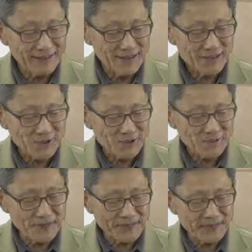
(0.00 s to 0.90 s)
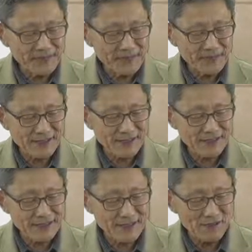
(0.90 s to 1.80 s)
So ozone vacancy concentration
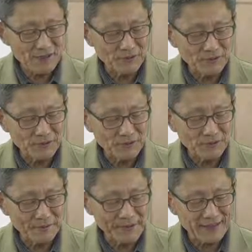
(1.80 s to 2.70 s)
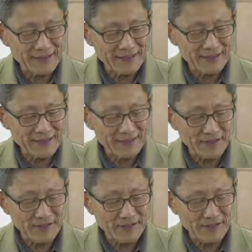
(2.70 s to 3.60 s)
equal to chlorine vacancy
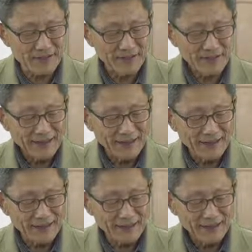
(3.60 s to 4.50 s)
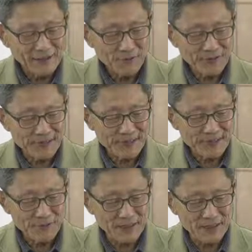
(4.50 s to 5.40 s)
concentration, and which is
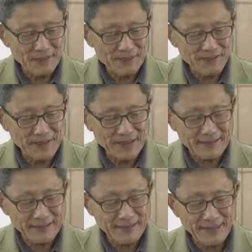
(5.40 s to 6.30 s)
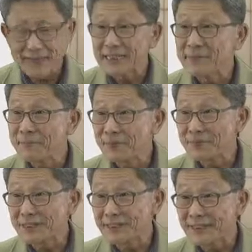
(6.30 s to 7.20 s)
much larger than
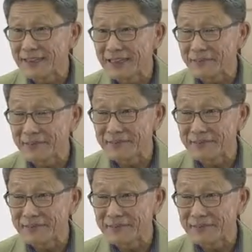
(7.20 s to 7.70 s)
impurity level.